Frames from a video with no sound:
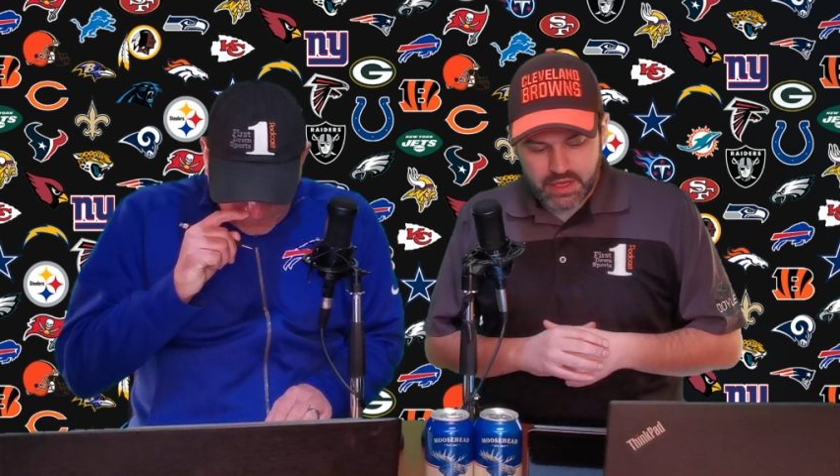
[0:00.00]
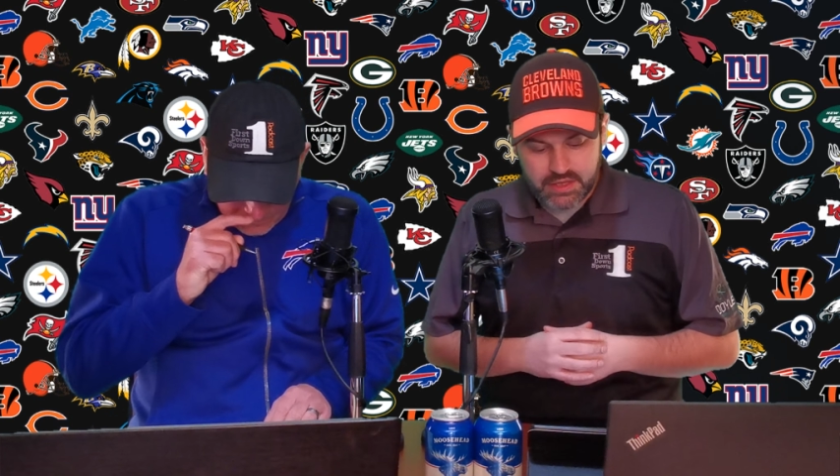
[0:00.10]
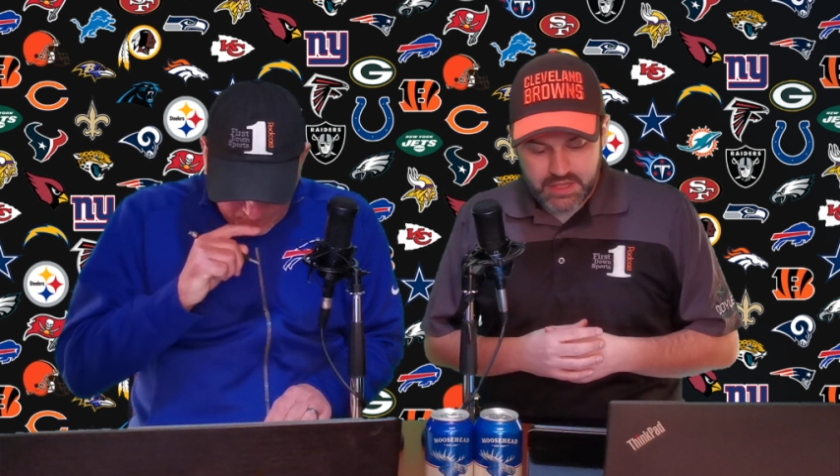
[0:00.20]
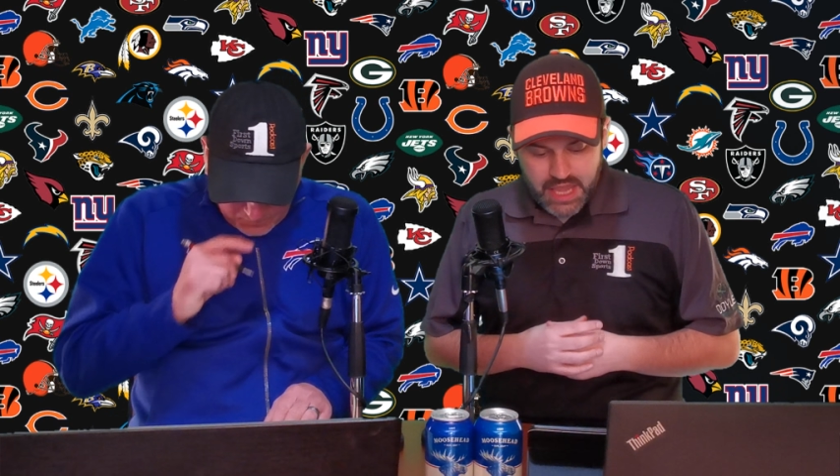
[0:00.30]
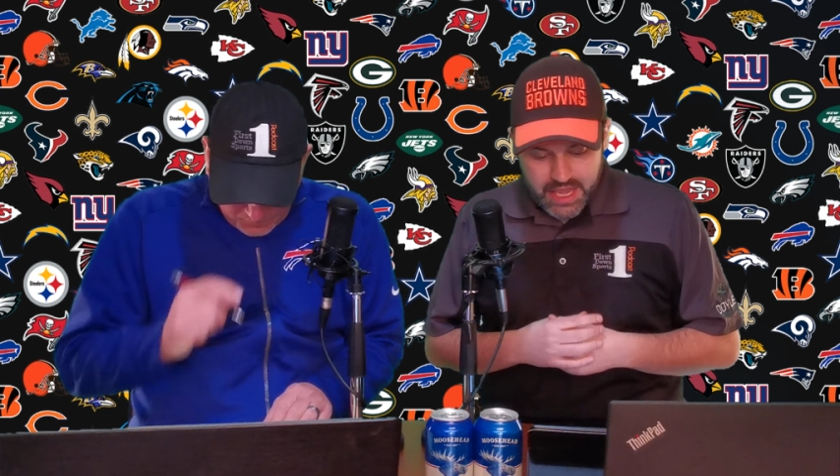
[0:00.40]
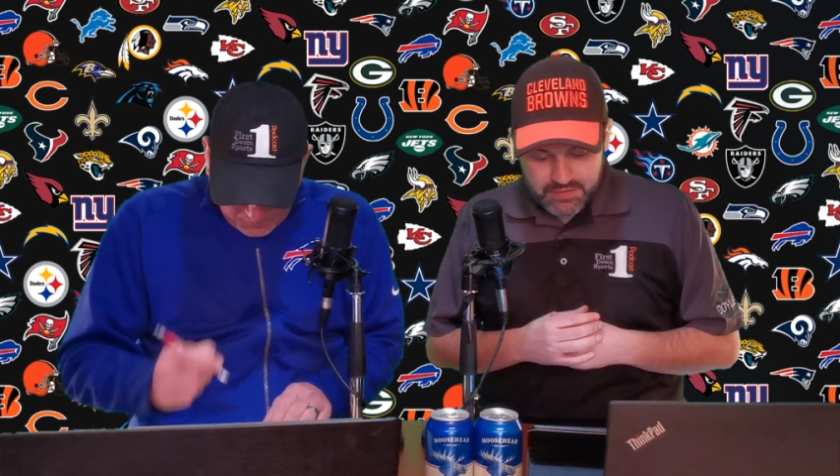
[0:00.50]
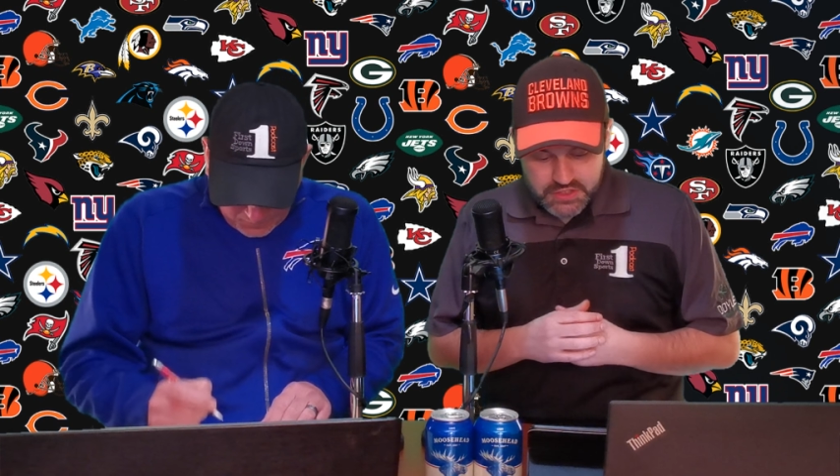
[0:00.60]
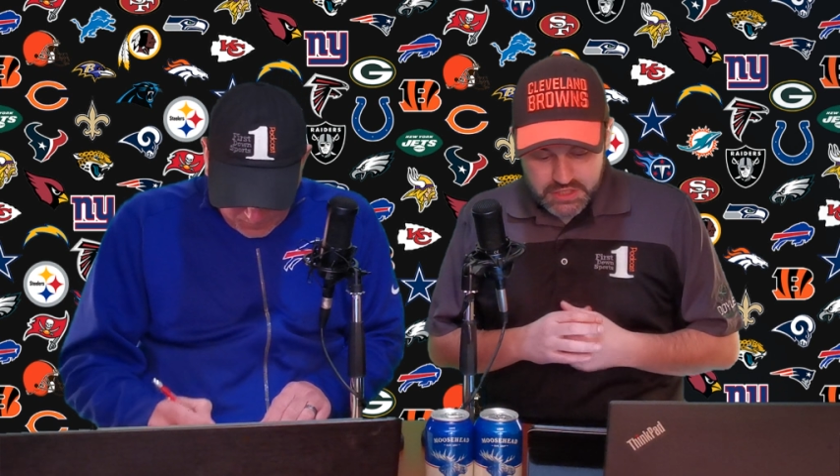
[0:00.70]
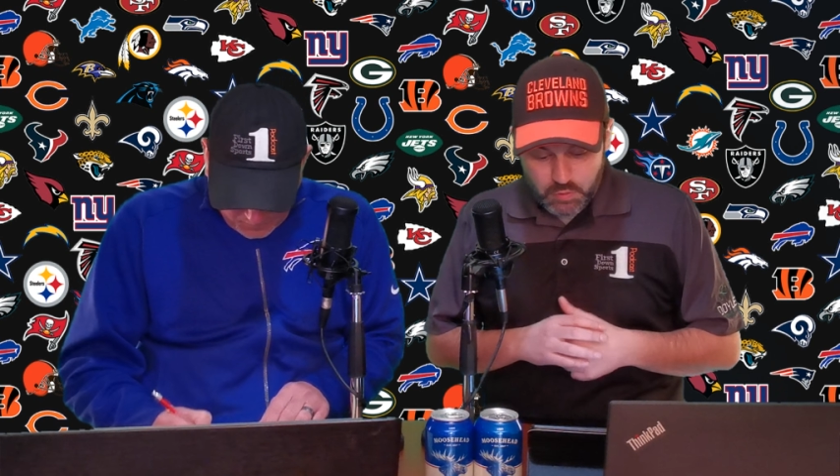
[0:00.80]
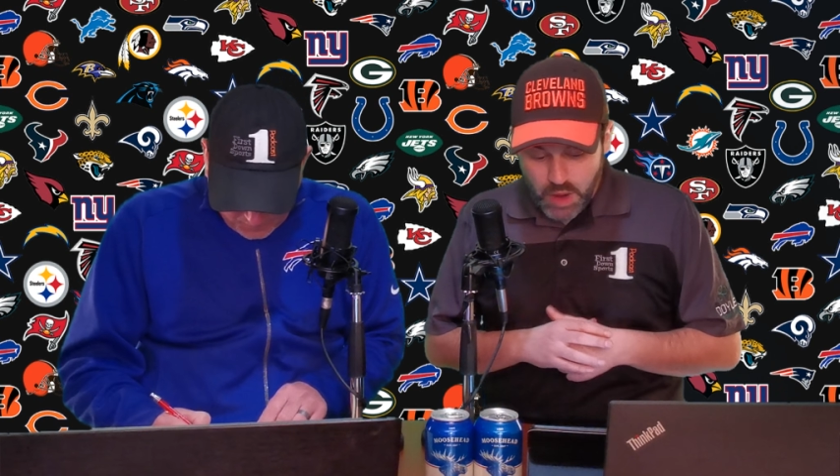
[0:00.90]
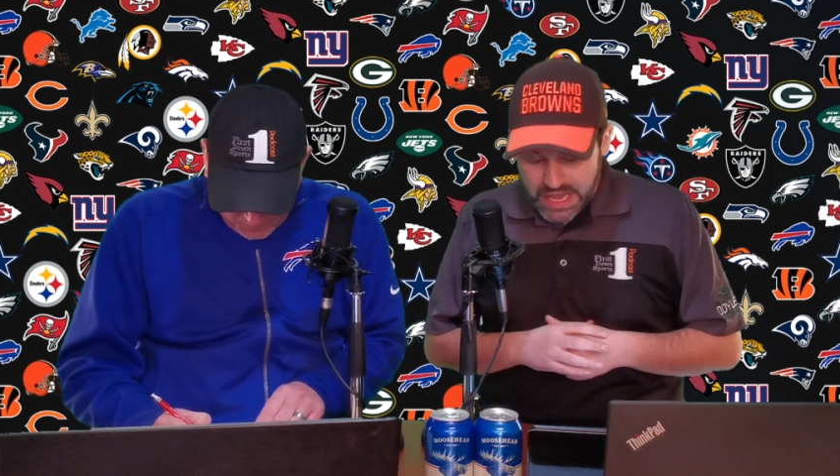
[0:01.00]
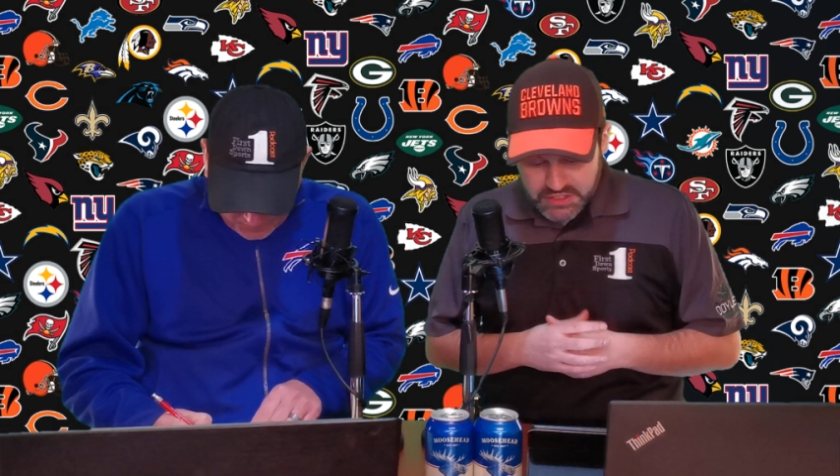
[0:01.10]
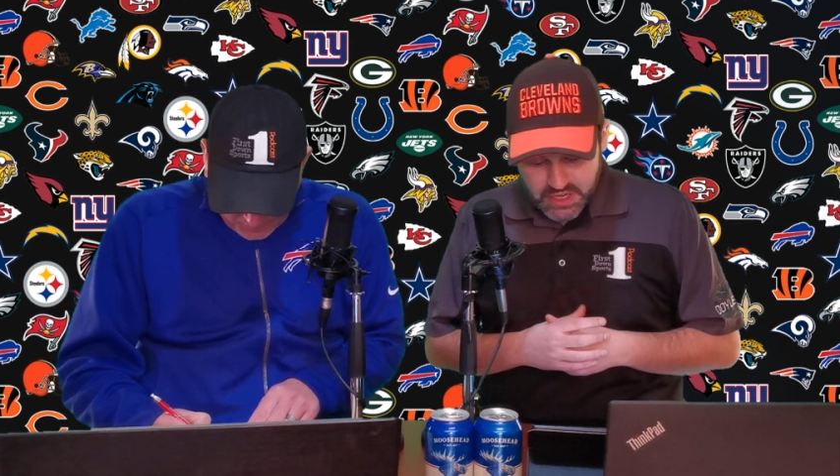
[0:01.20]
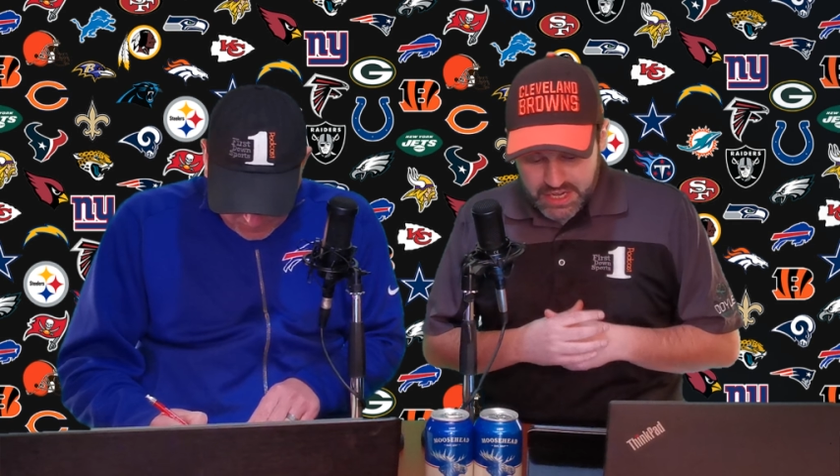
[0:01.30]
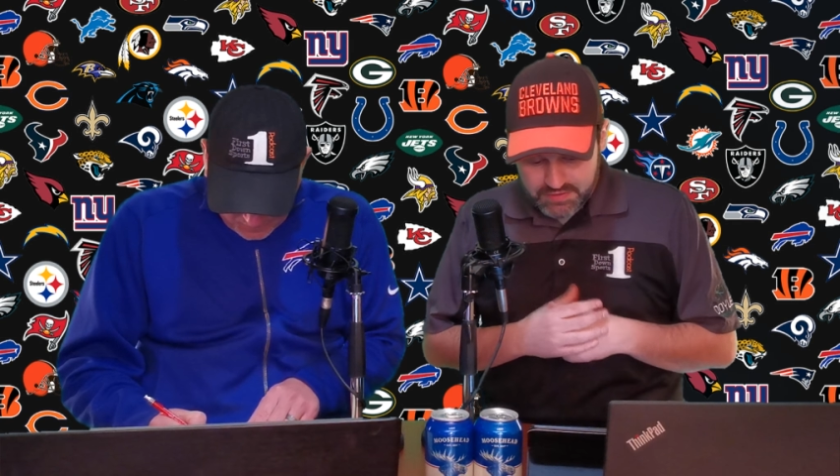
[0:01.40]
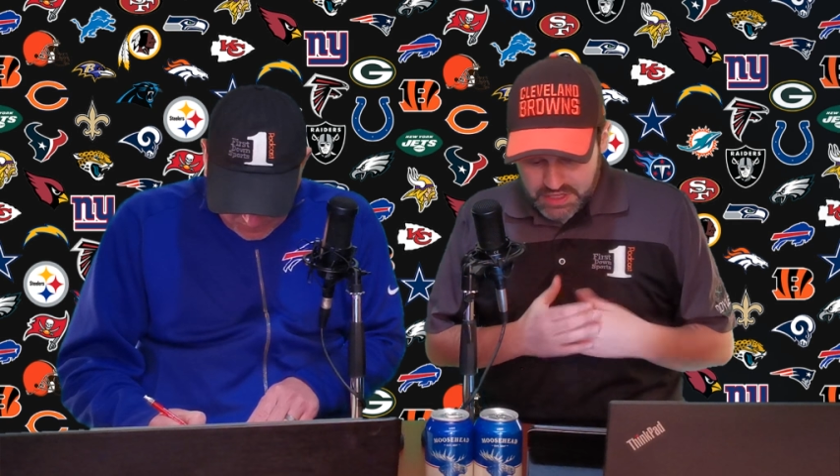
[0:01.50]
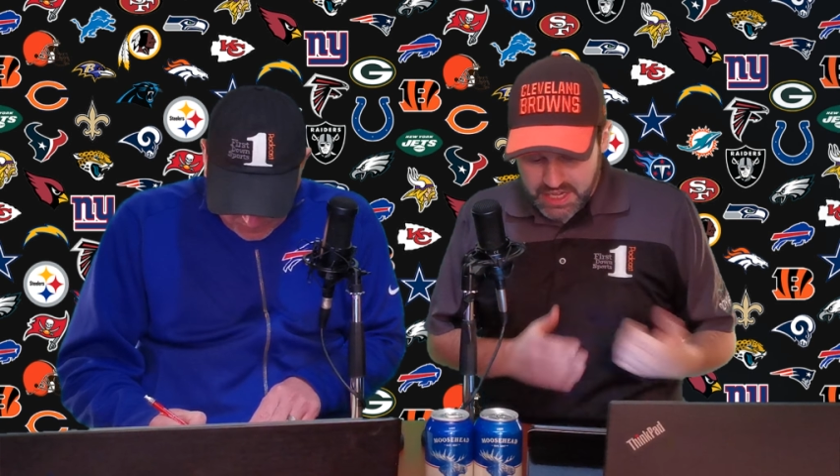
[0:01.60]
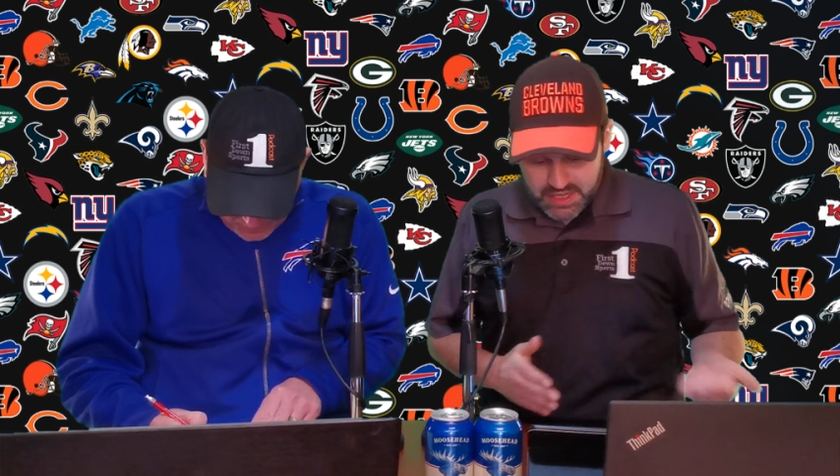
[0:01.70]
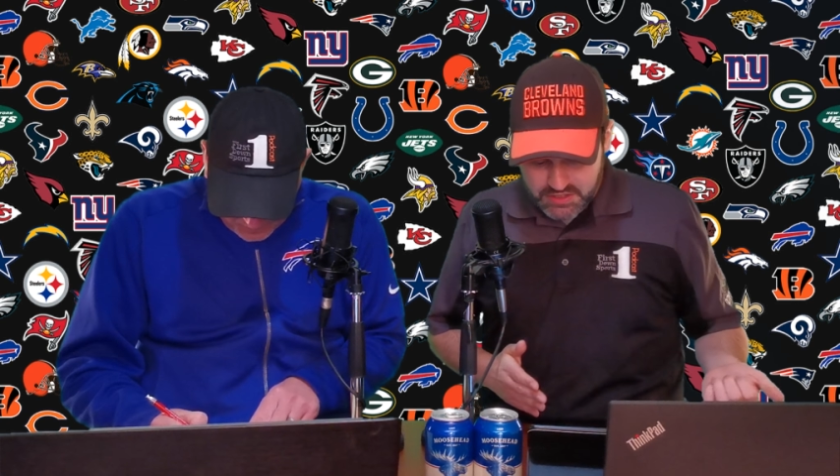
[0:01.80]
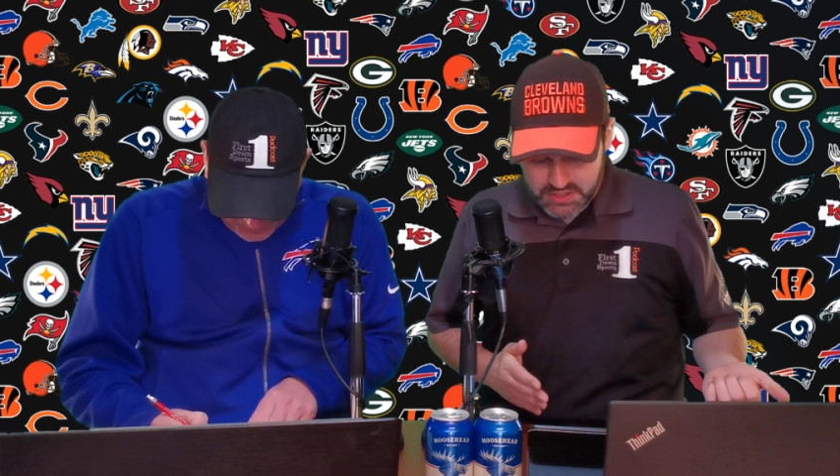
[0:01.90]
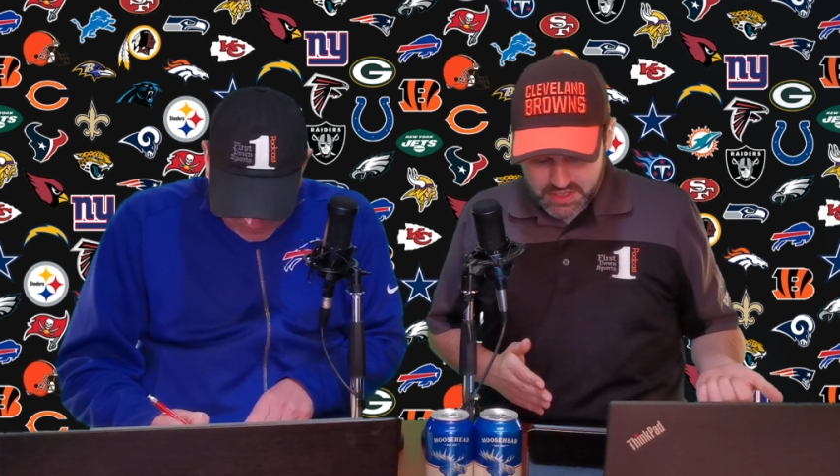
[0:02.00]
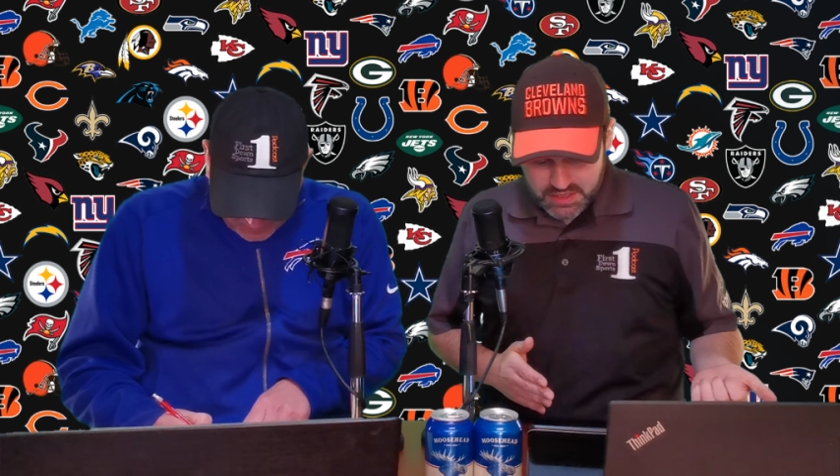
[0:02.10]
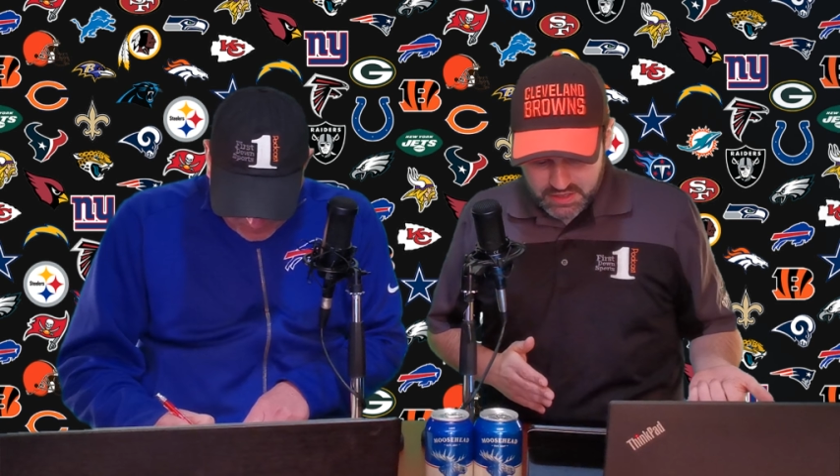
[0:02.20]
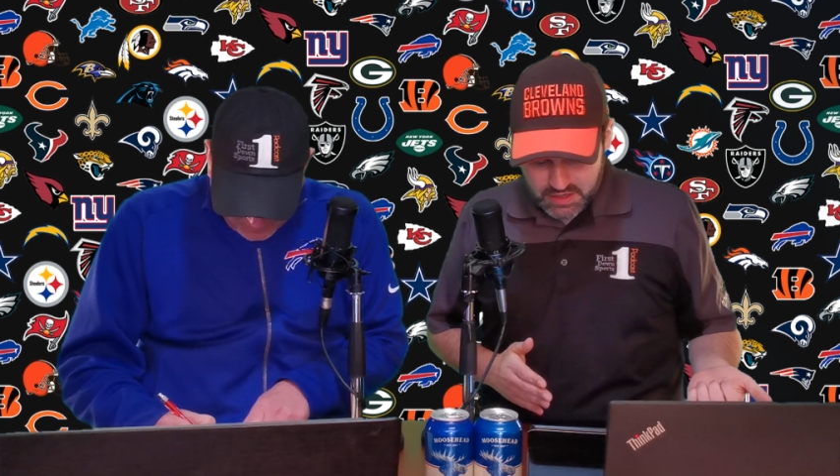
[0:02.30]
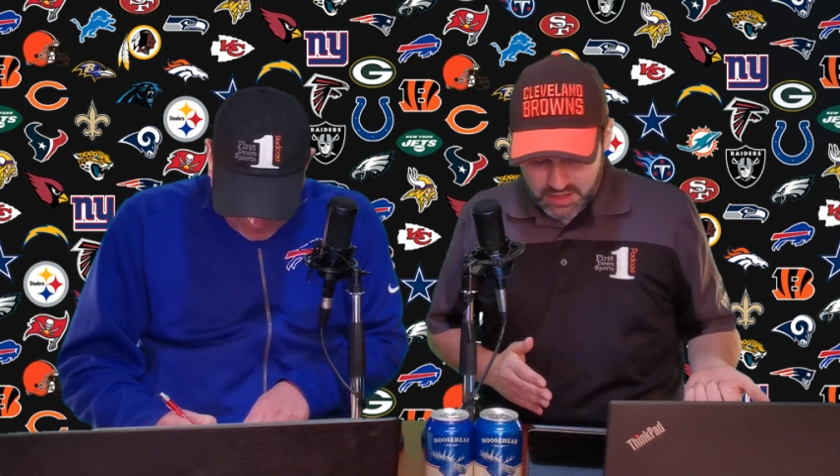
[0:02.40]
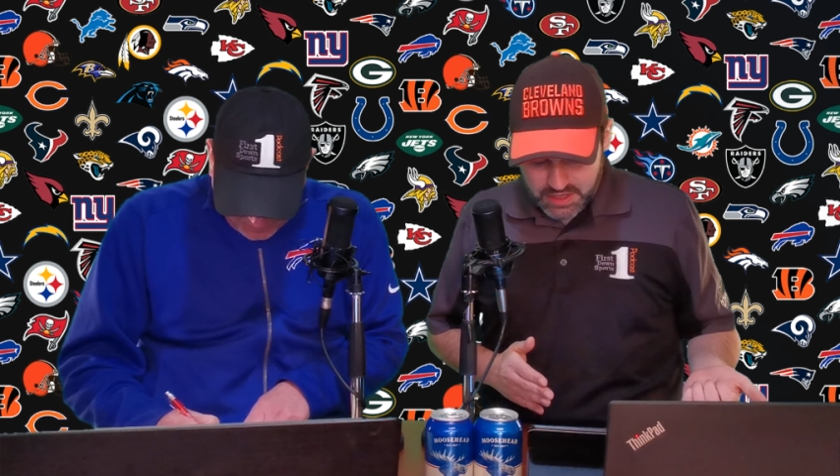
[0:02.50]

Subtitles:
In the AFC West, I have the KC.